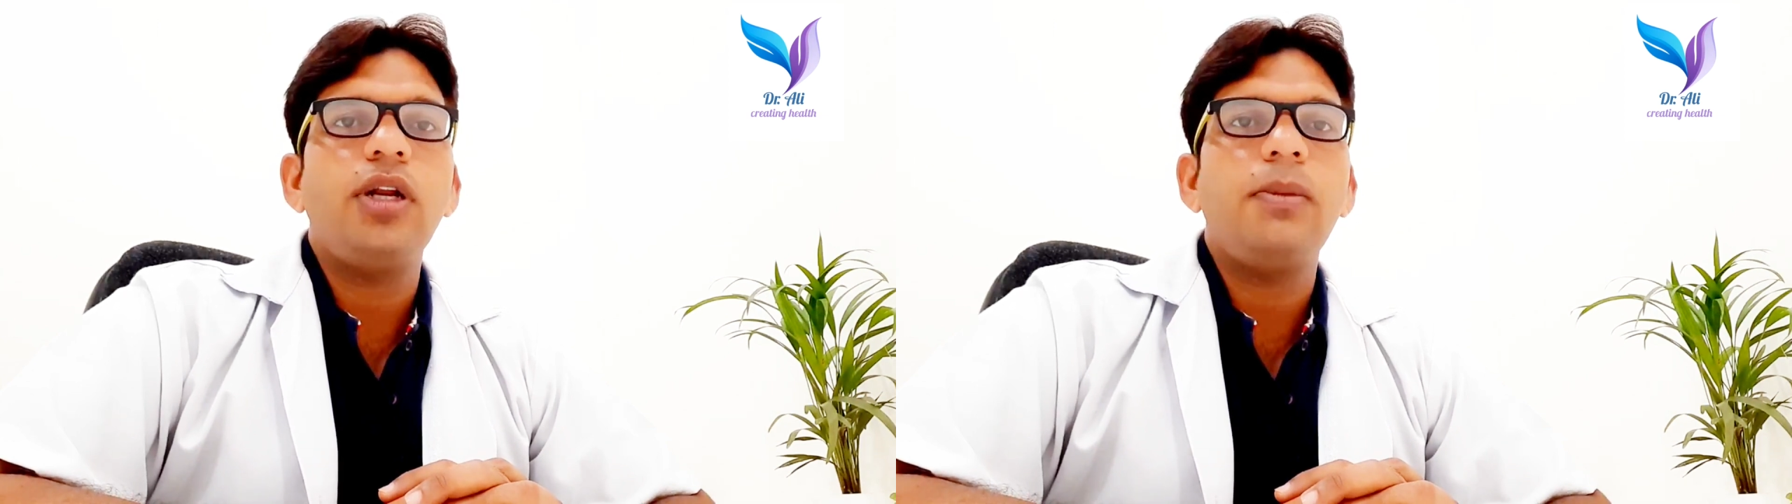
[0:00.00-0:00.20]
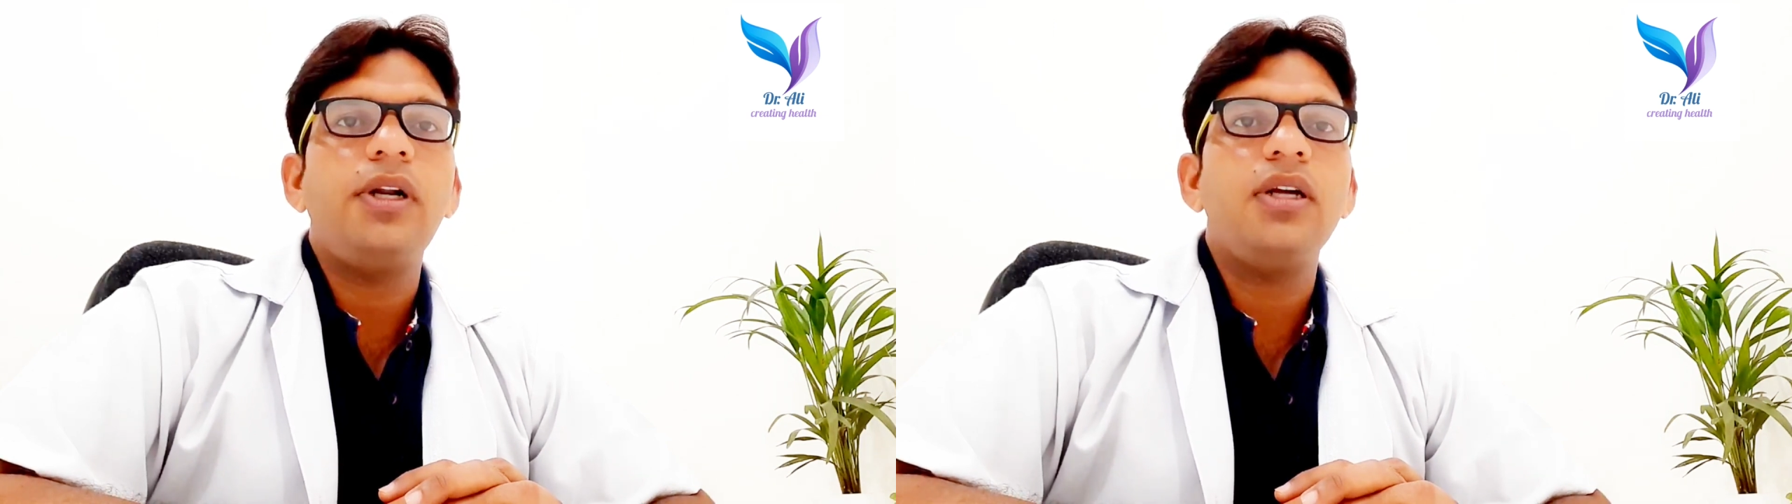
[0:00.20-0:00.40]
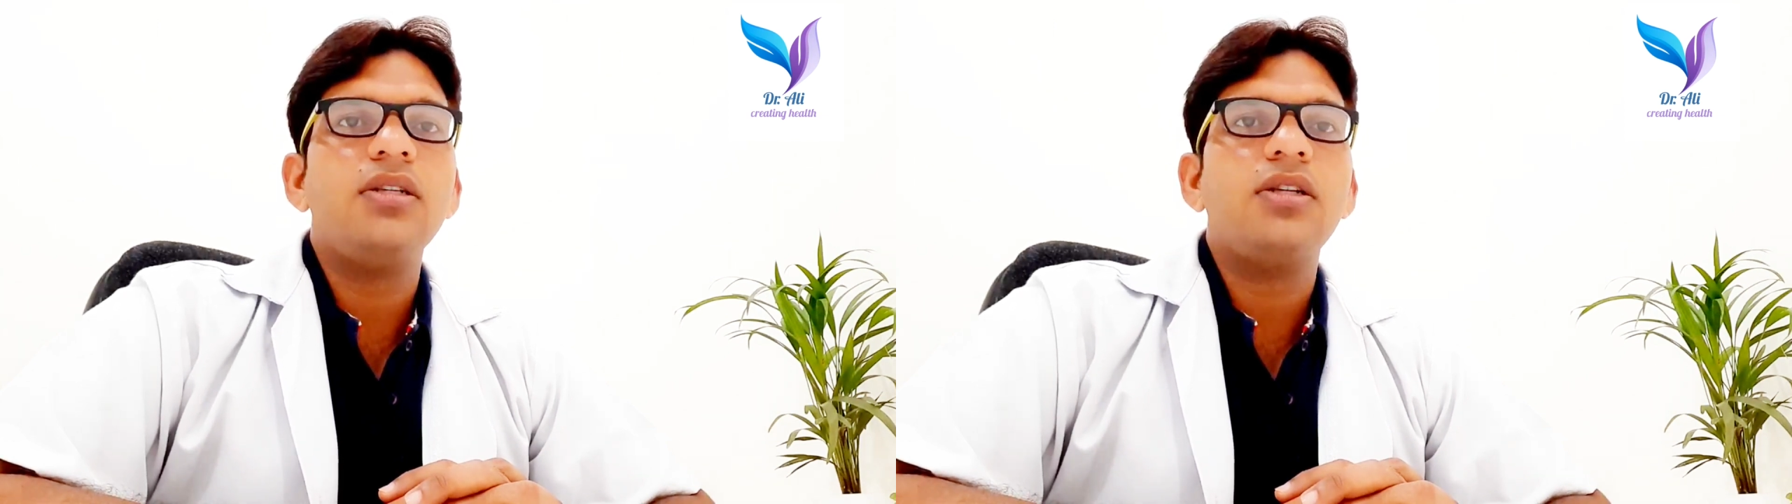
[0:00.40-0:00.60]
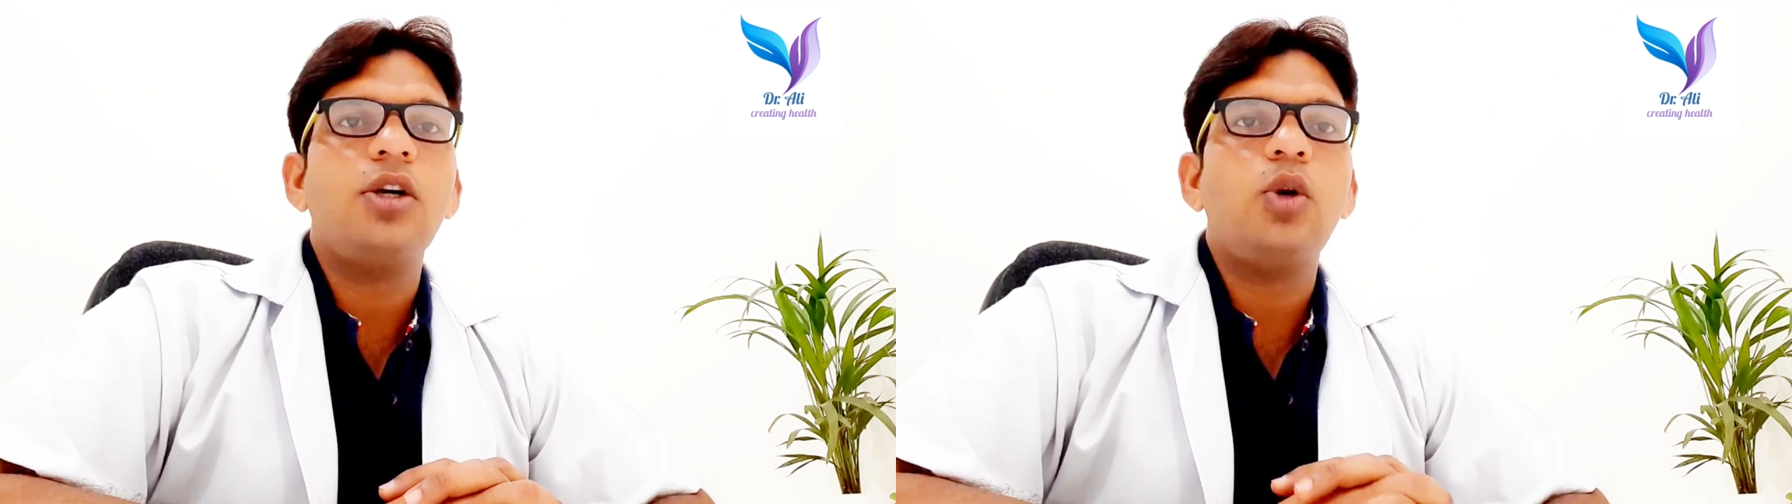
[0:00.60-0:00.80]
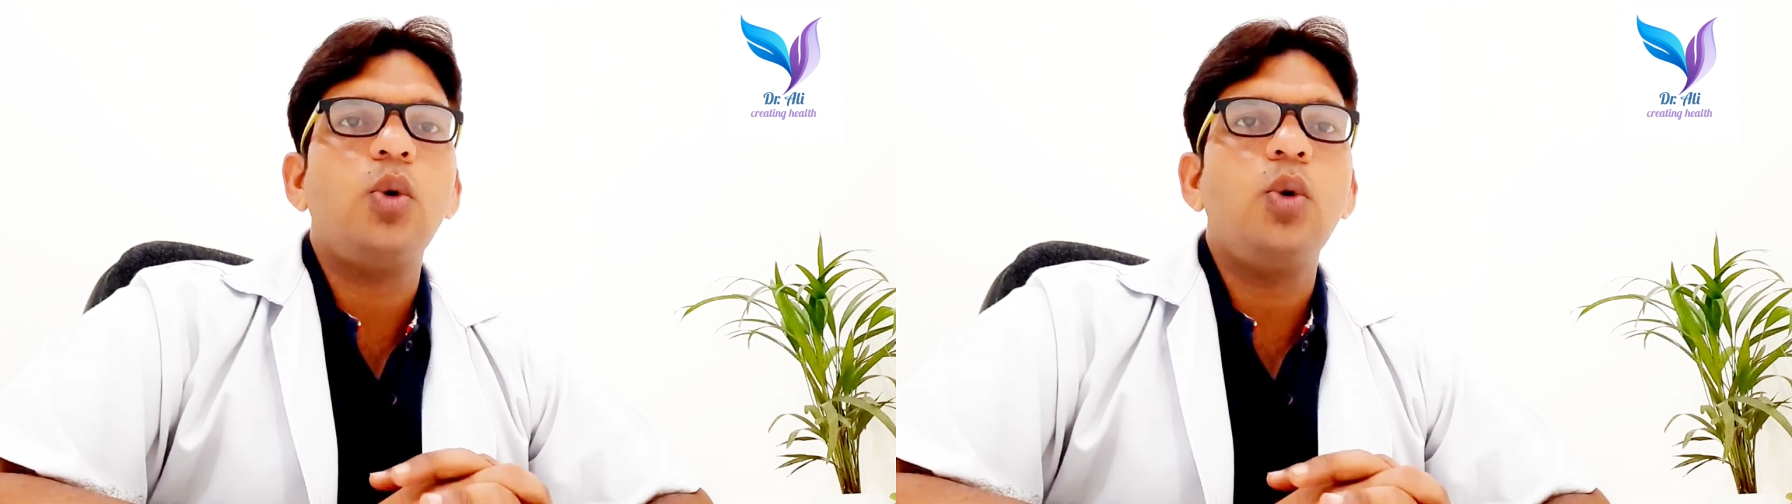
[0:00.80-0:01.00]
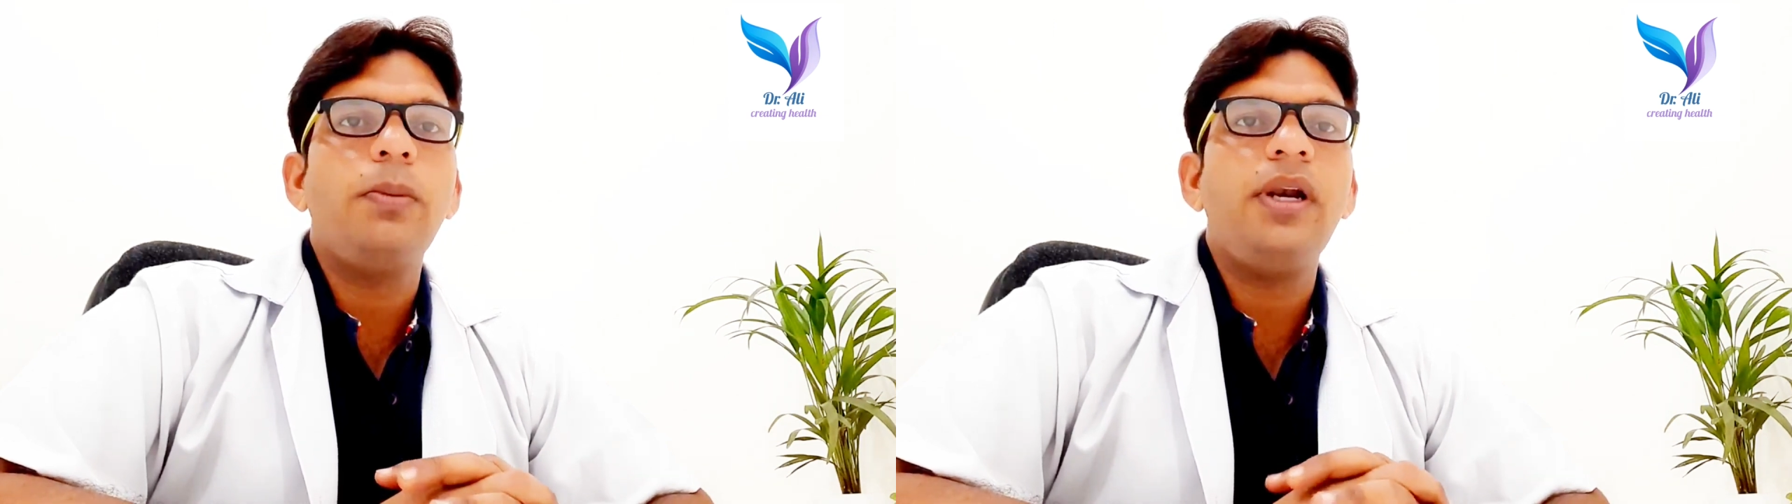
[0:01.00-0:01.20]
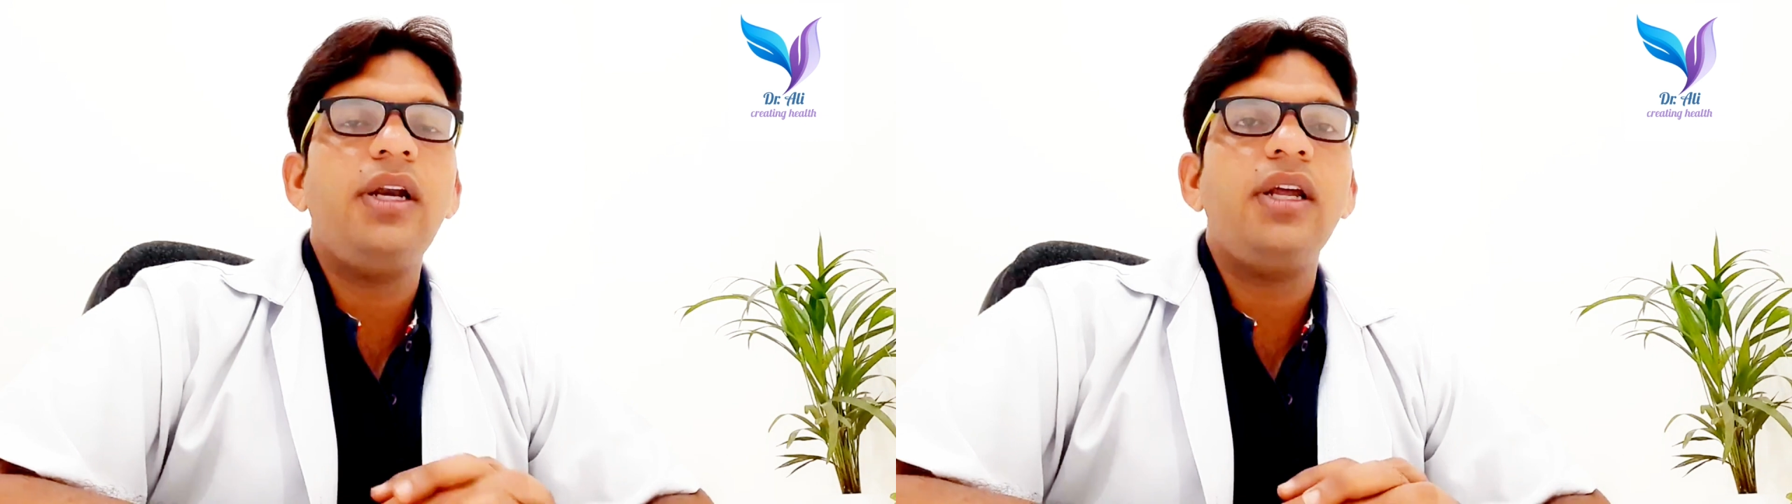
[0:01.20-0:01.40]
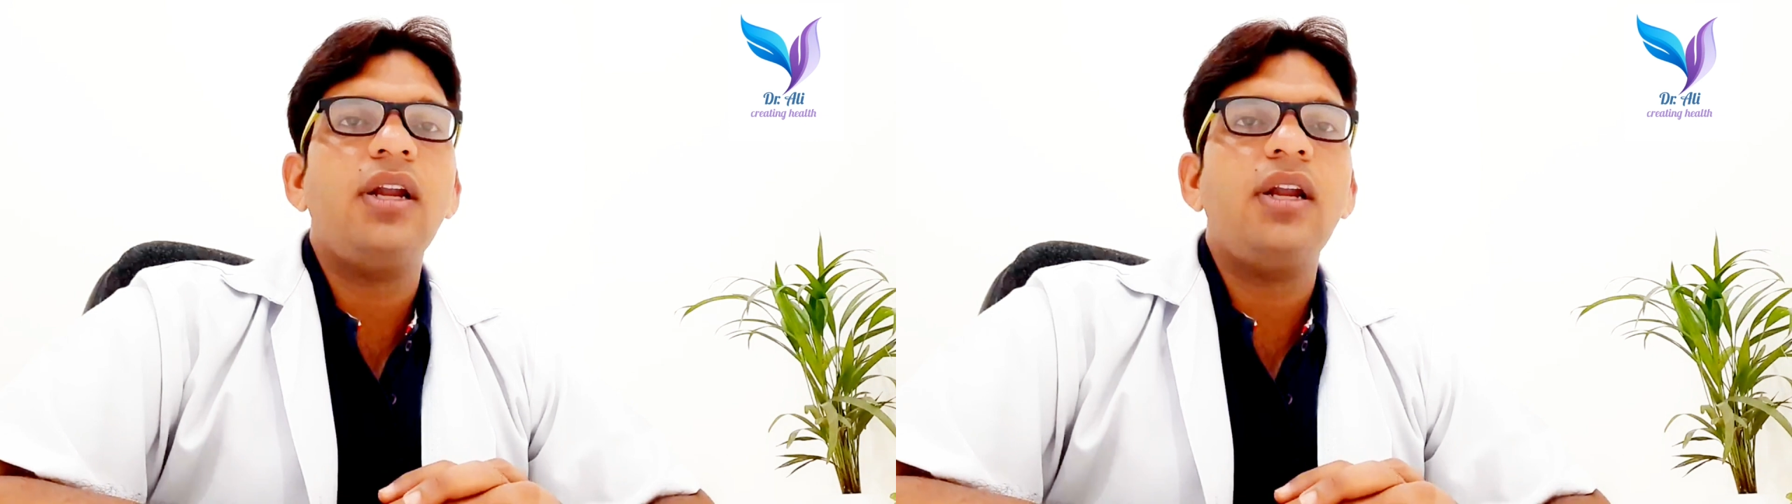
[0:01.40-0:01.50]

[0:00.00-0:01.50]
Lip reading: inhibitors to maintain